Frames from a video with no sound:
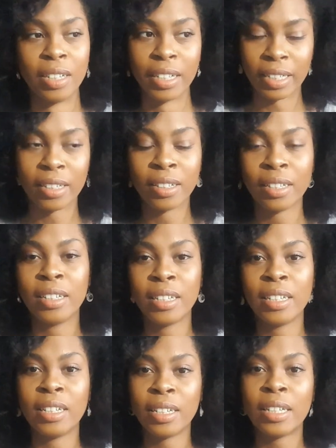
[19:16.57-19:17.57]
Like,
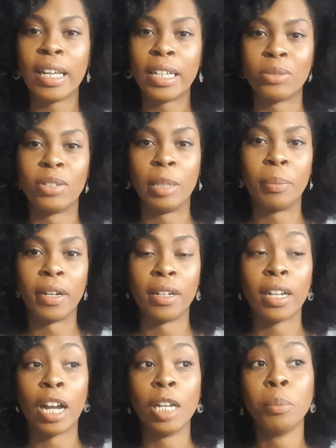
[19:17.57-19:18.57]
it's really bad.
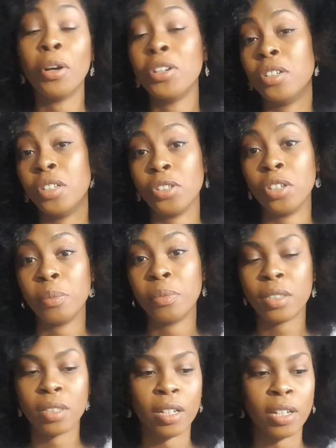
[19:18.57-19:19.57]
Like, I emotionally shop,
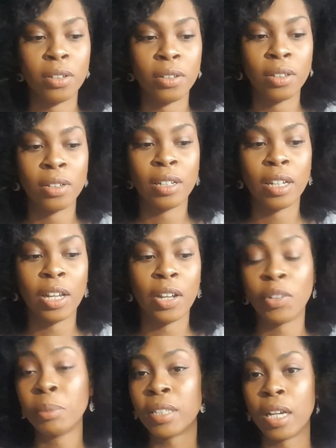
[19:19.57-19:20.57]
so
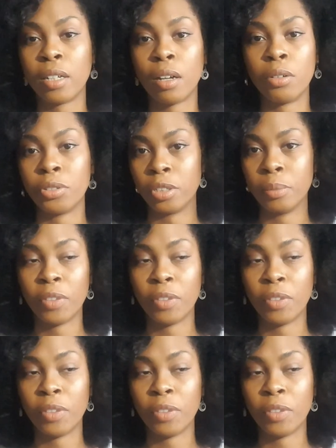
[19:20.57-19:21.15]
if I'm sad, I'll shop.